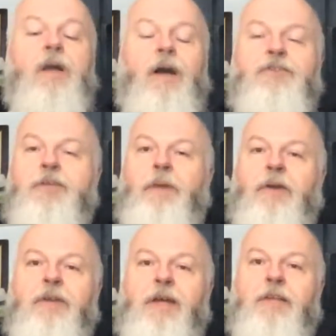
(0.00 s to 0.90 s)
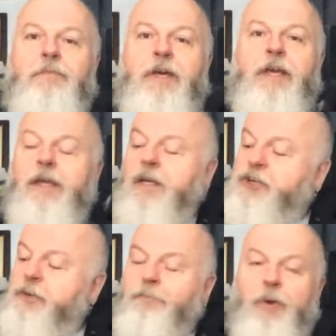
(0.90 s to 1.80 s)
I've smoked nothing but
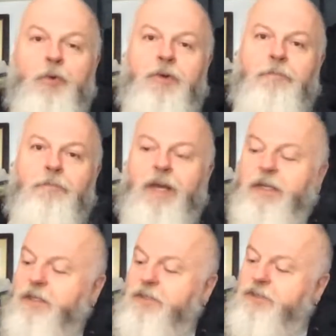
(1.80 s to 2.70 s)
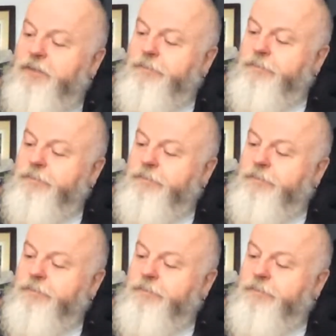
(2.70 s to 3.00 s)
English and Balkan blends.